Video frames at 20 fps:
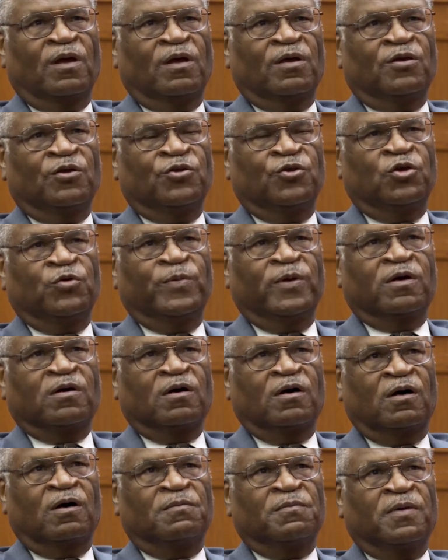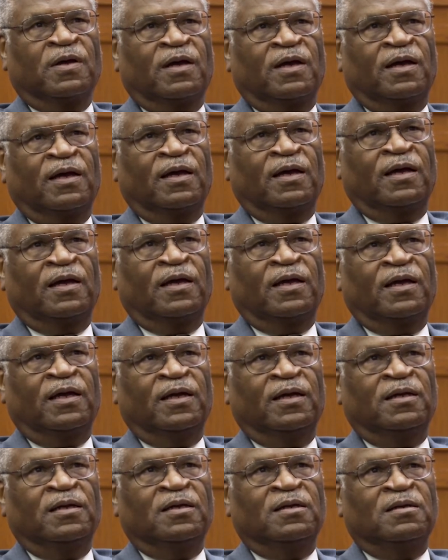You become
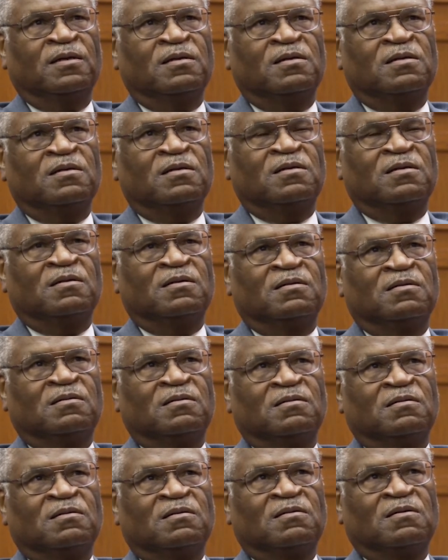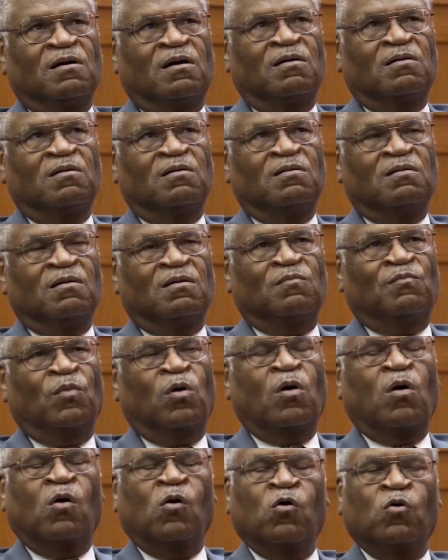a
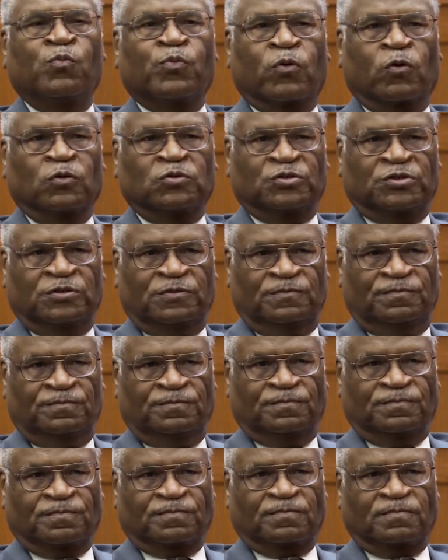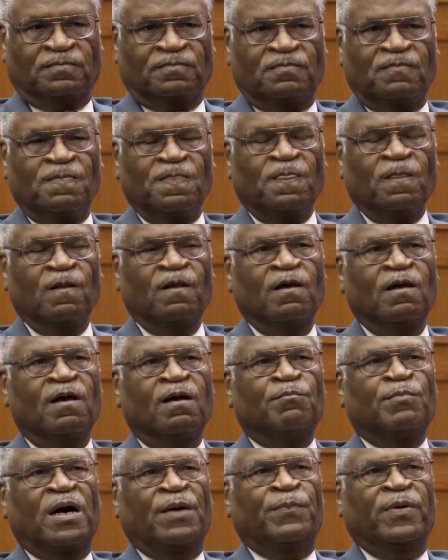more whole person
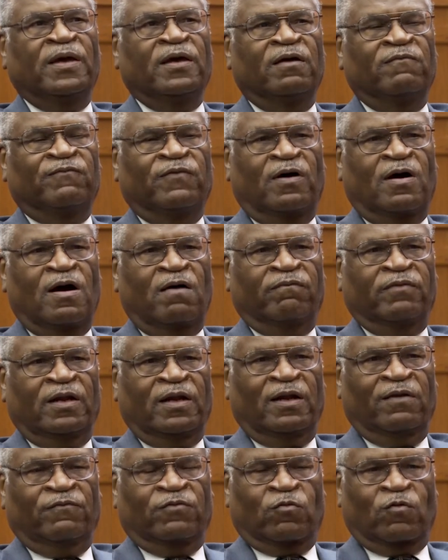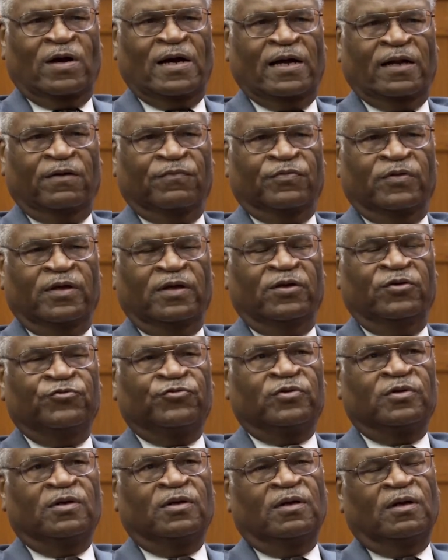by being involved in a variety of things.